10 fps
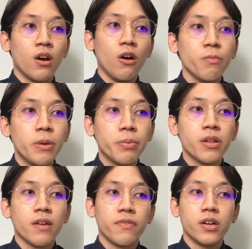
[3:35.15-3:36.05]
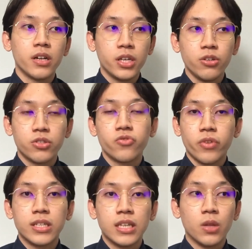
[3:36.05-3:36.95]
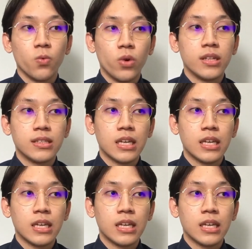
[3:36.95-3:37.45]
All people have acute stress at one